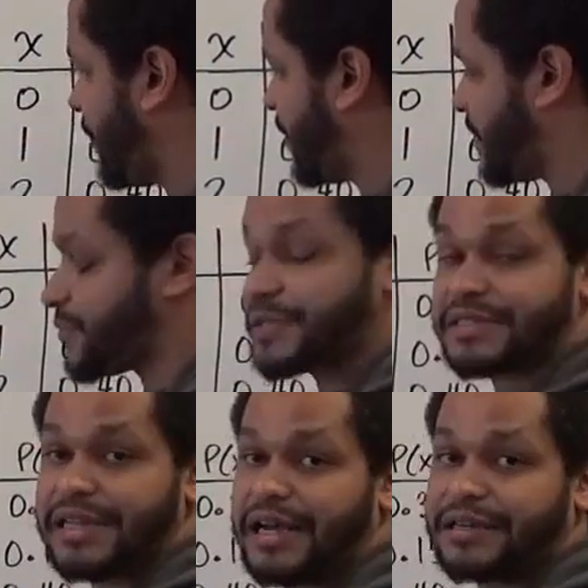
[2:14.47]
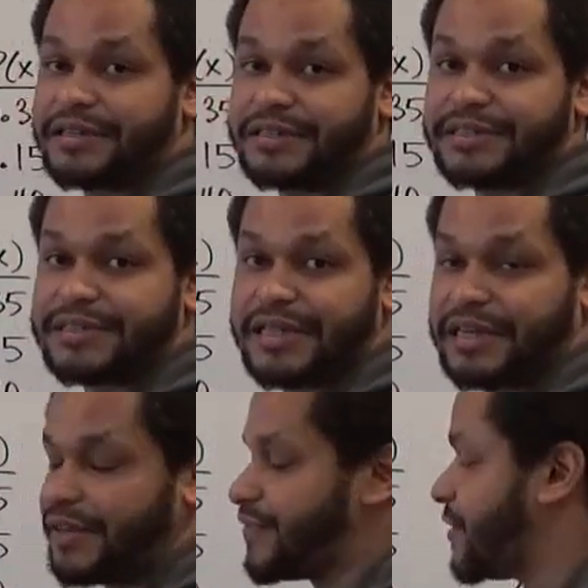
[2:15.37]
This one's not good. It's
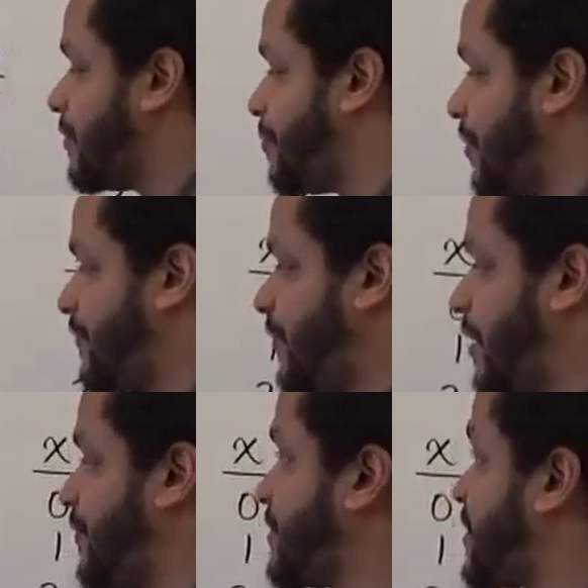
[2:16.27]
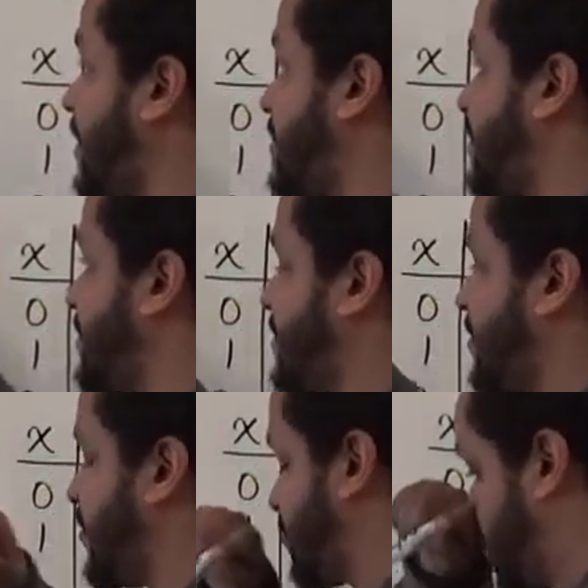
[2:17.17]
negative 0.5, it's less than
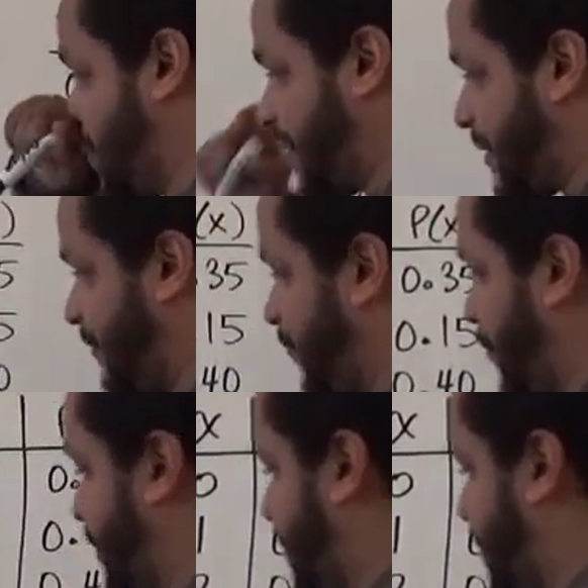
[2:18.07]
0, so we're going to void